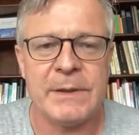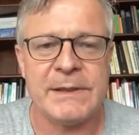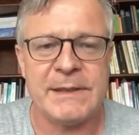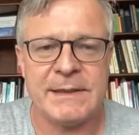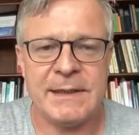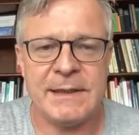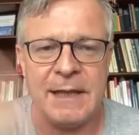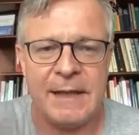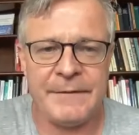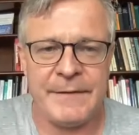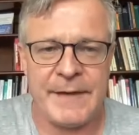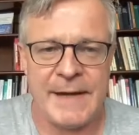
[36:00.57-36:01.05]
we
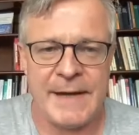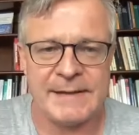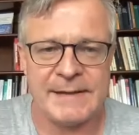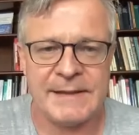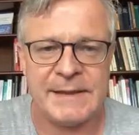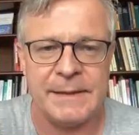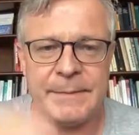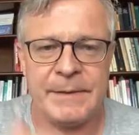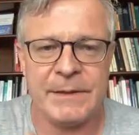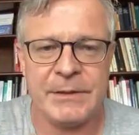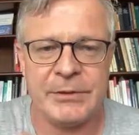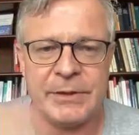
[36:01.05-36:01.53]
still have
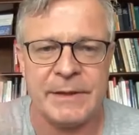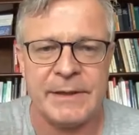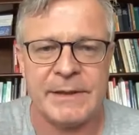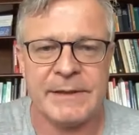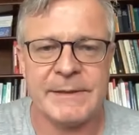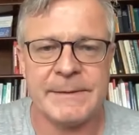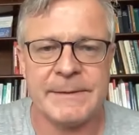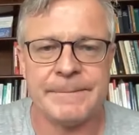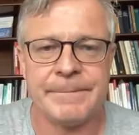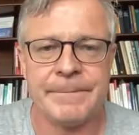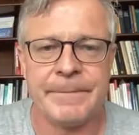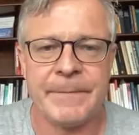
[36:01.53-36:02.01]

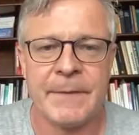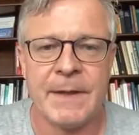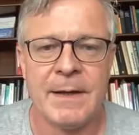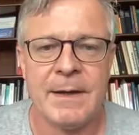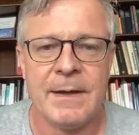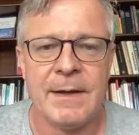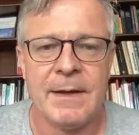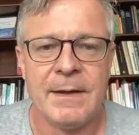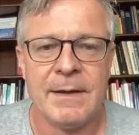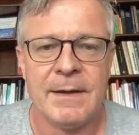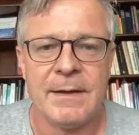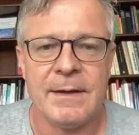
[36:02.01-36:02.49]
asymmetries,
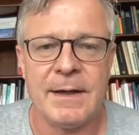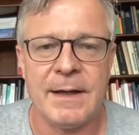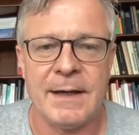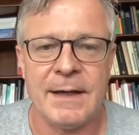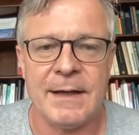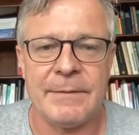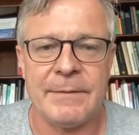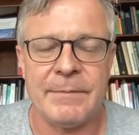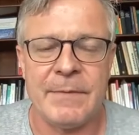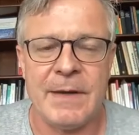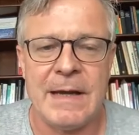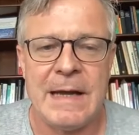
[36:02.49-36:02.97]

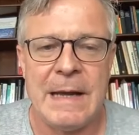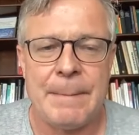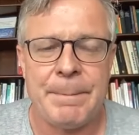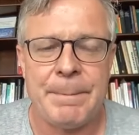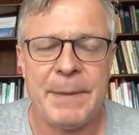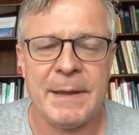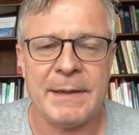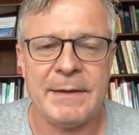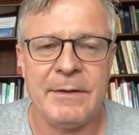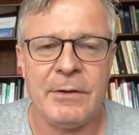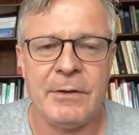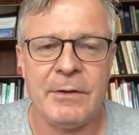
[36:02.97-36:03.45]

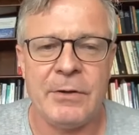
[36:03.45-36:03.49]
but